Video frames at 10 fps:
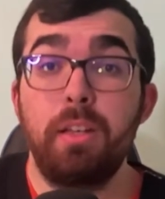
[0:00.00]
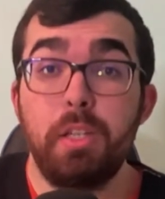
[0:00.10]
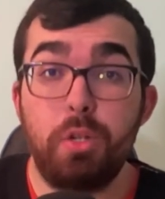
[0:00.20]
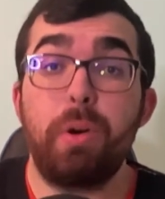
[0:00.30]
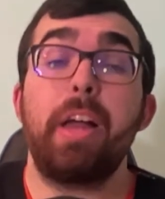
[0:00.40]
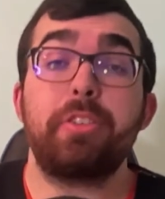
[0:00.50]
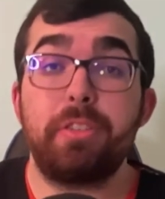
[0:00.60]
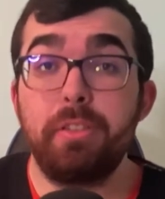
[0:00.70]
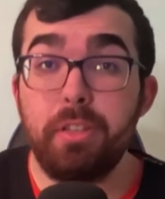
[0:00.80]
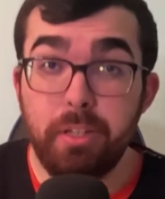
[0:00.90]
He crashes
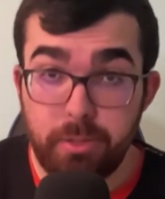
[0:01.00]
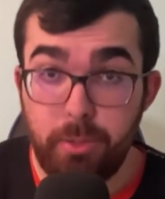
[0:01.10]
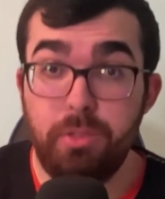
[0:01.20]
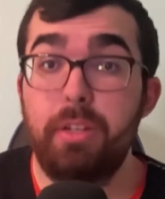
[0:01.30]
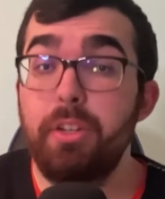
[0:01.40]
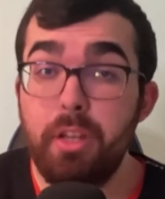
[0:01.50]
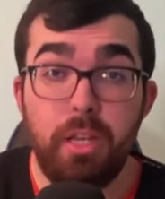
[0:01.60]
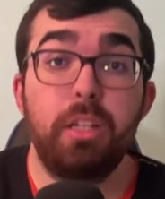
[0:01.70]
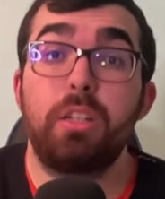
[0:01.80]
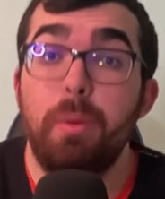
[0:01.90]
into the goaltender, and the
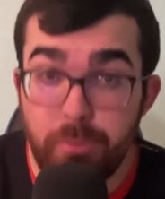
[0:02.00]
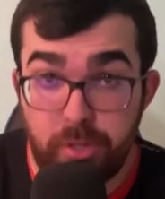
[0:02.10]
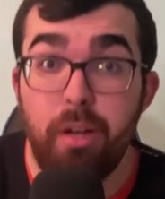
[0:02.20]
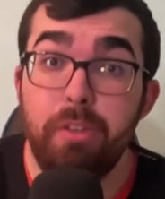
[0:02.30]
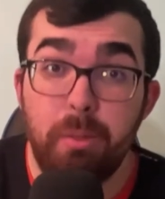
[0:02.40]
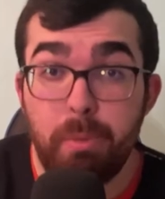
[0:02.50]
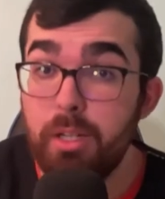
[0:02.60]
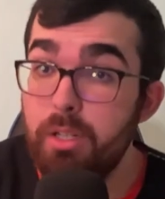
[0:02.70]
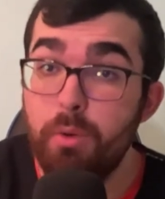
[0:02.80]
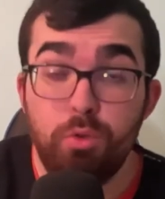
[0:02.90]
net comes off, and the
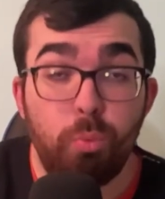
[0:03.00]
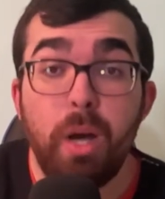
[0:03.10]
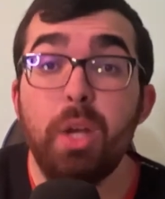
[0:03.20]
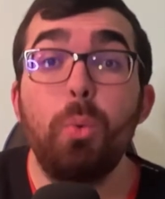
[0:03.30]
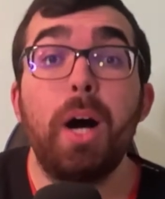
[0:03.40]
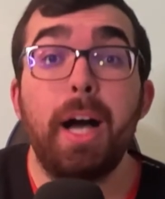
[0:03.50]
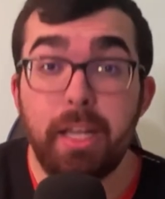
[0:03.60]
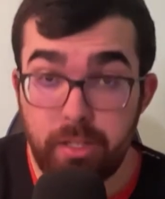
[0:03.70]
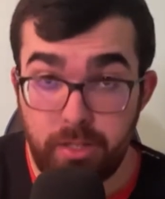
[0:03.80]
puck goes way wide.